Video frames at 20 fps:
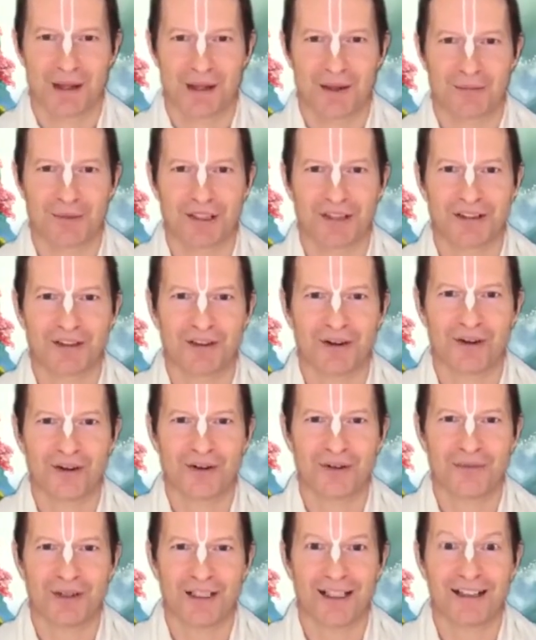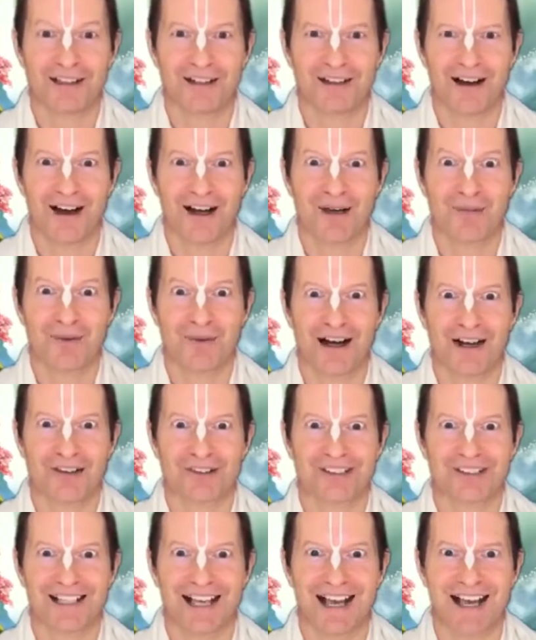But don't make your
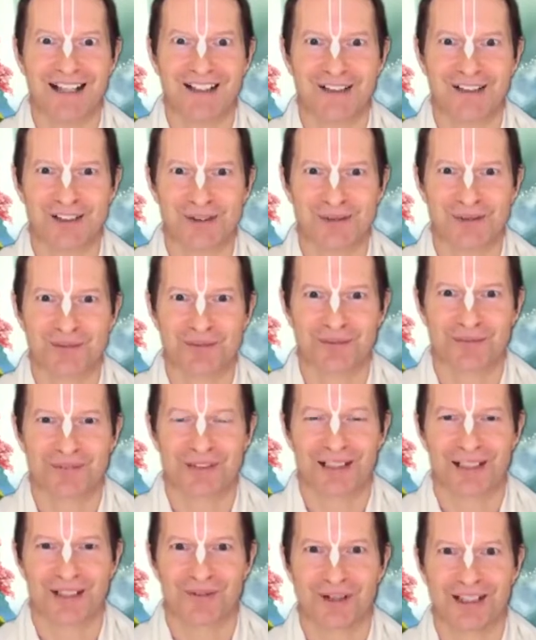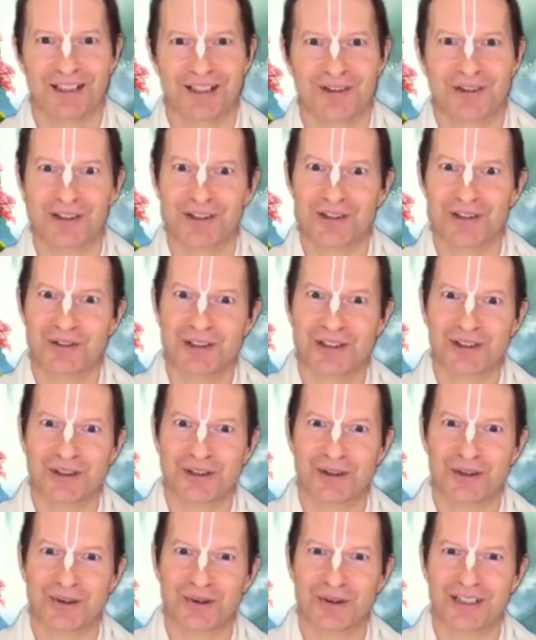eyebrows dance when Krishna is
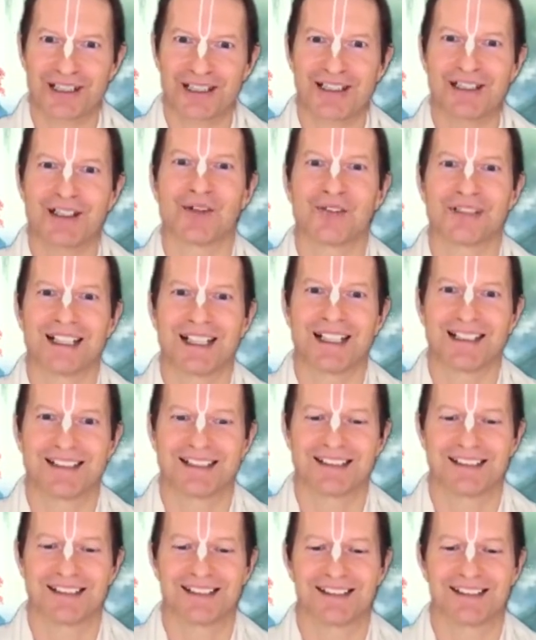holding Govardhan Hill.